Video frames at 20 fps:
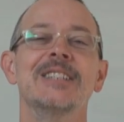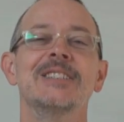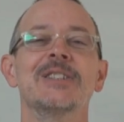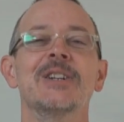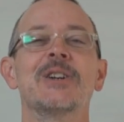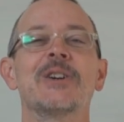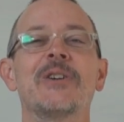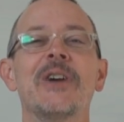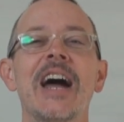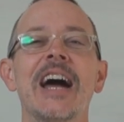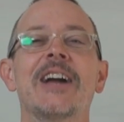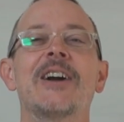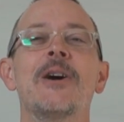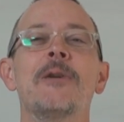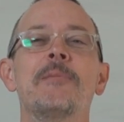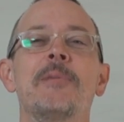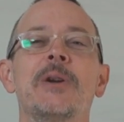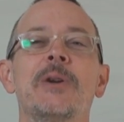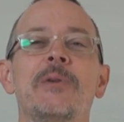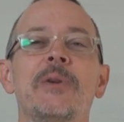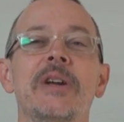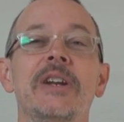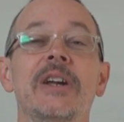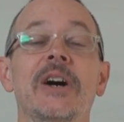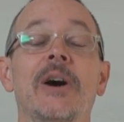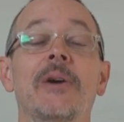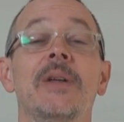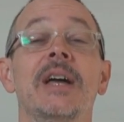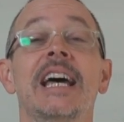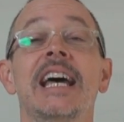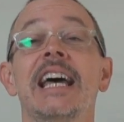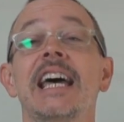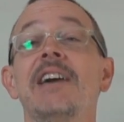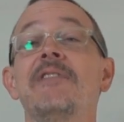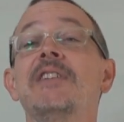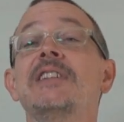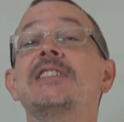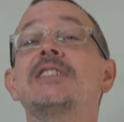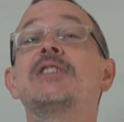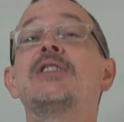So crack open a window.
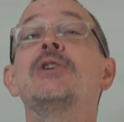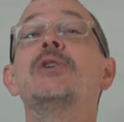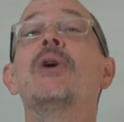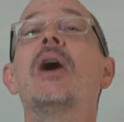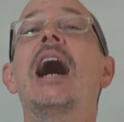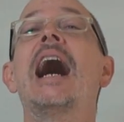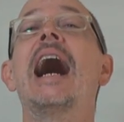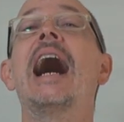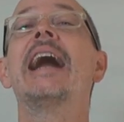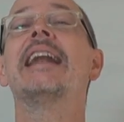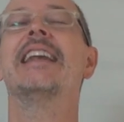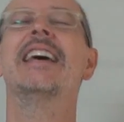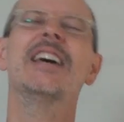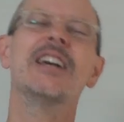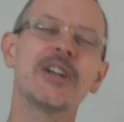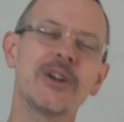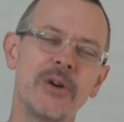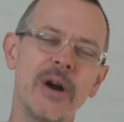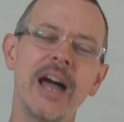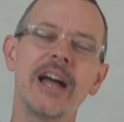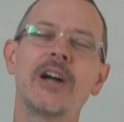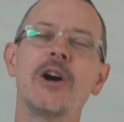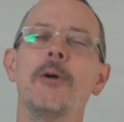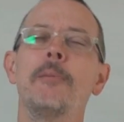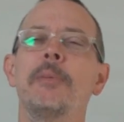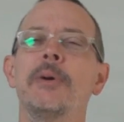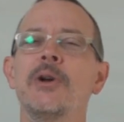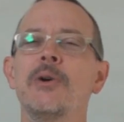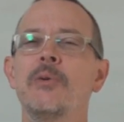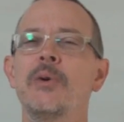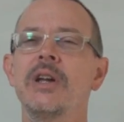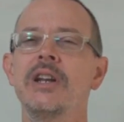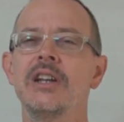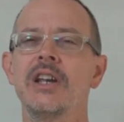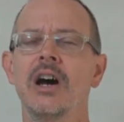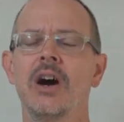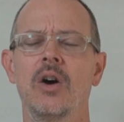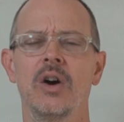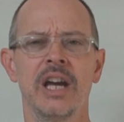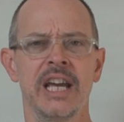If it's too hot, crack open a
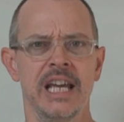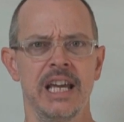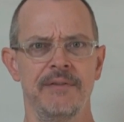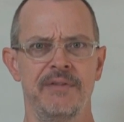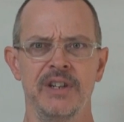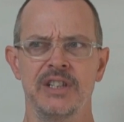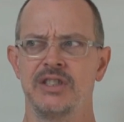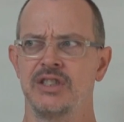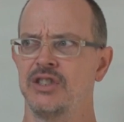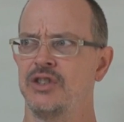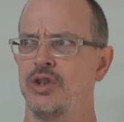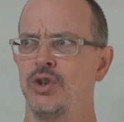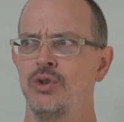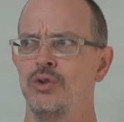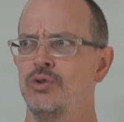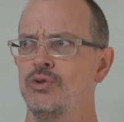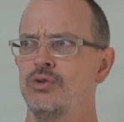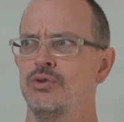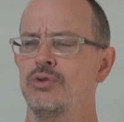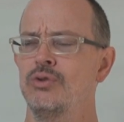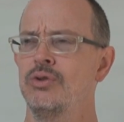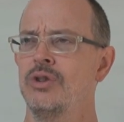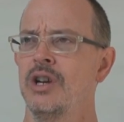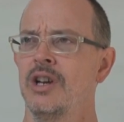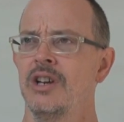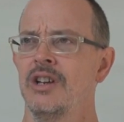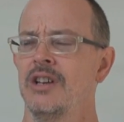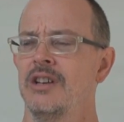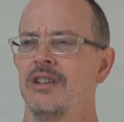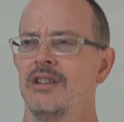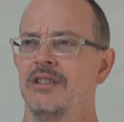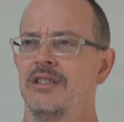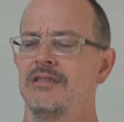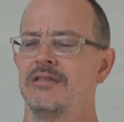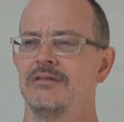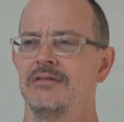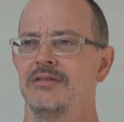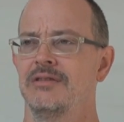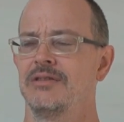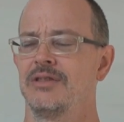window. If it's too
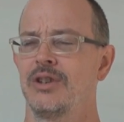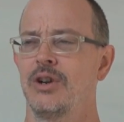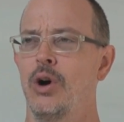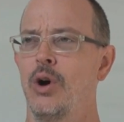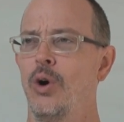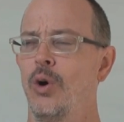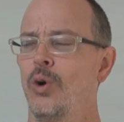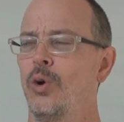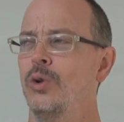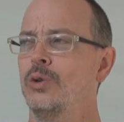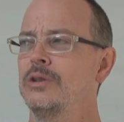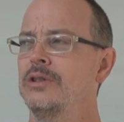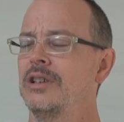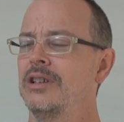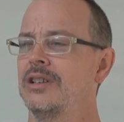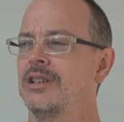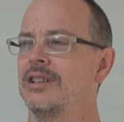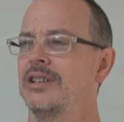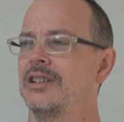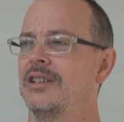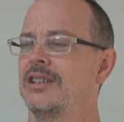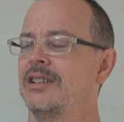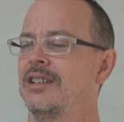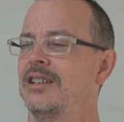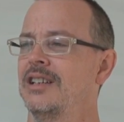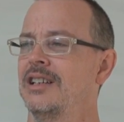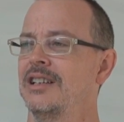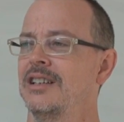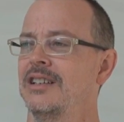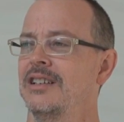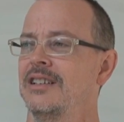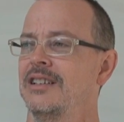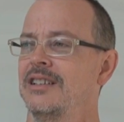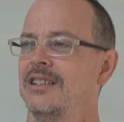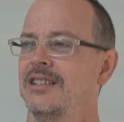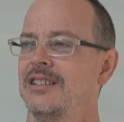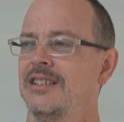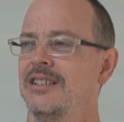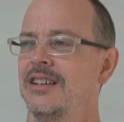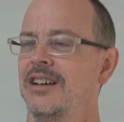cold,
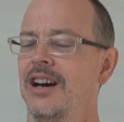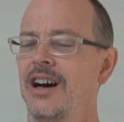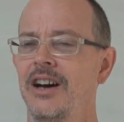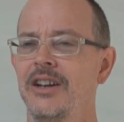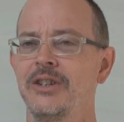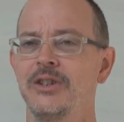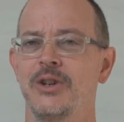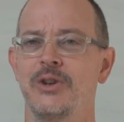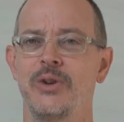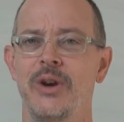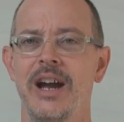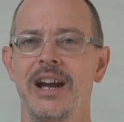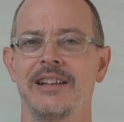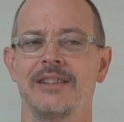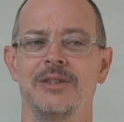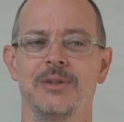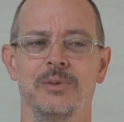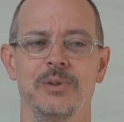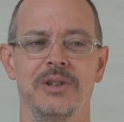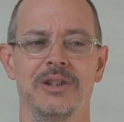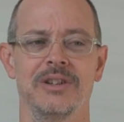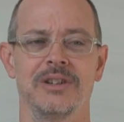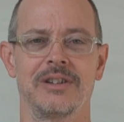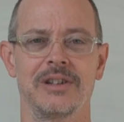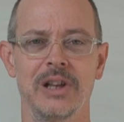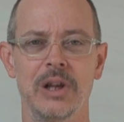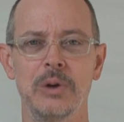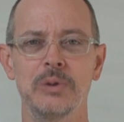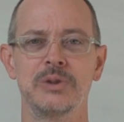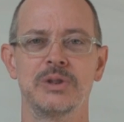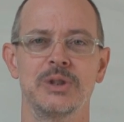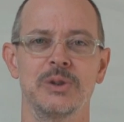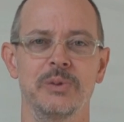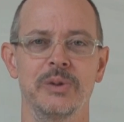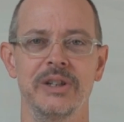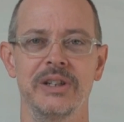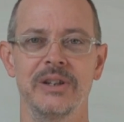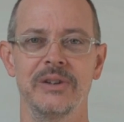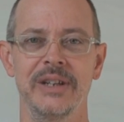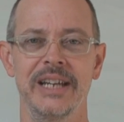uncrack the window. Close the
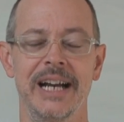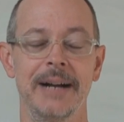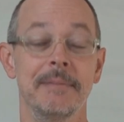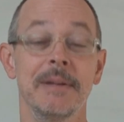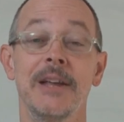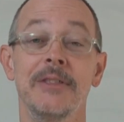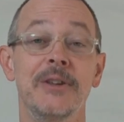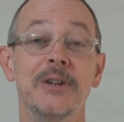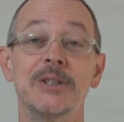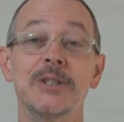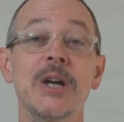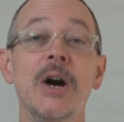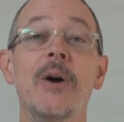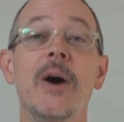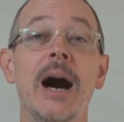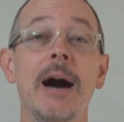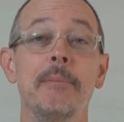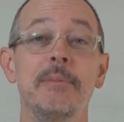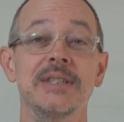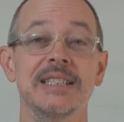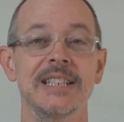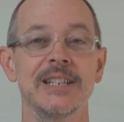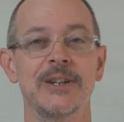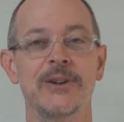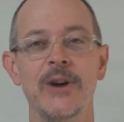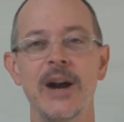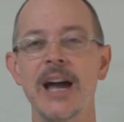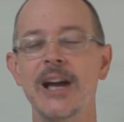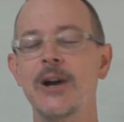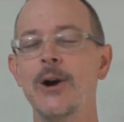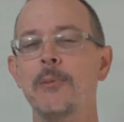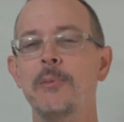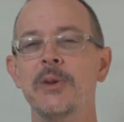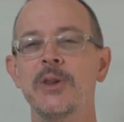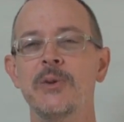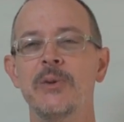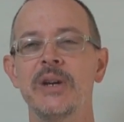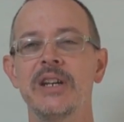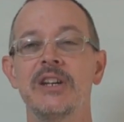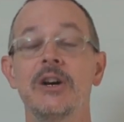window. Yeah, there's no opposite. Crack
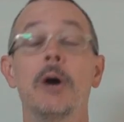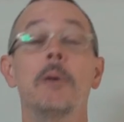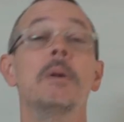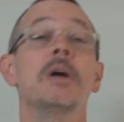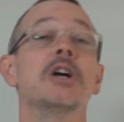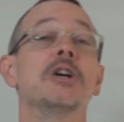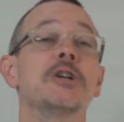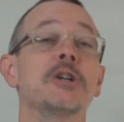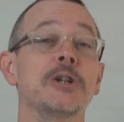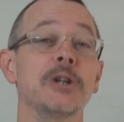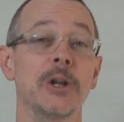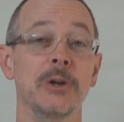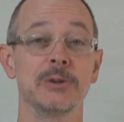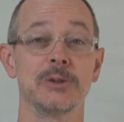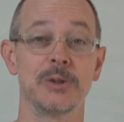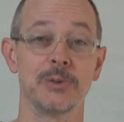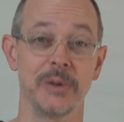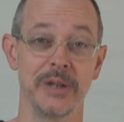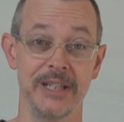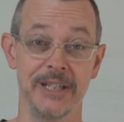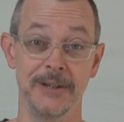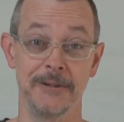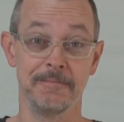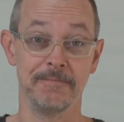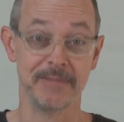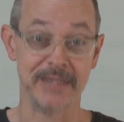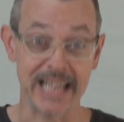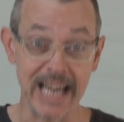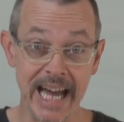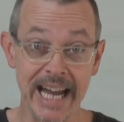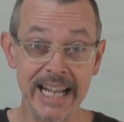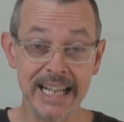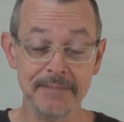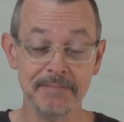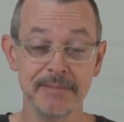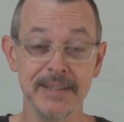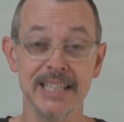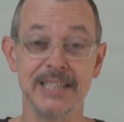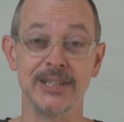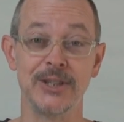open the window. Close the window. Got
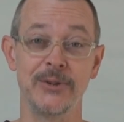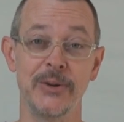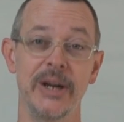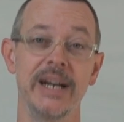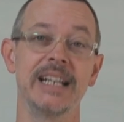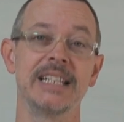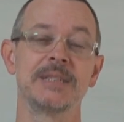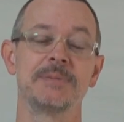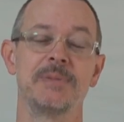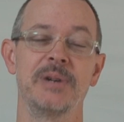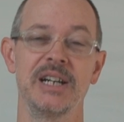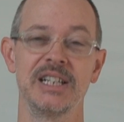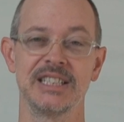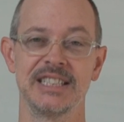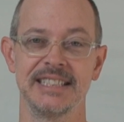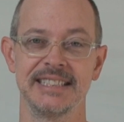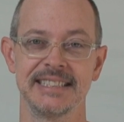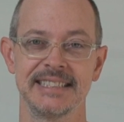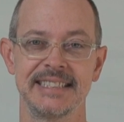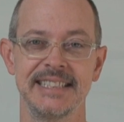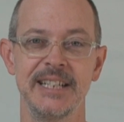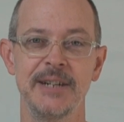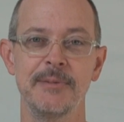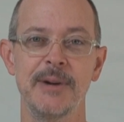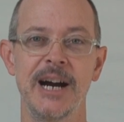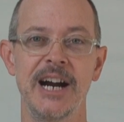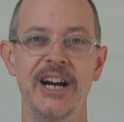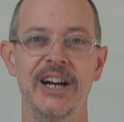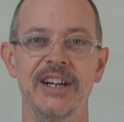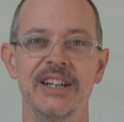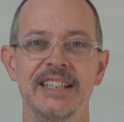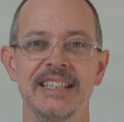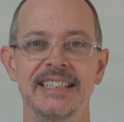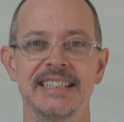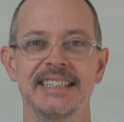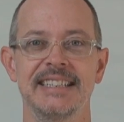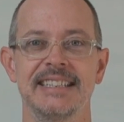it? It's a great expression. See you tomorrow.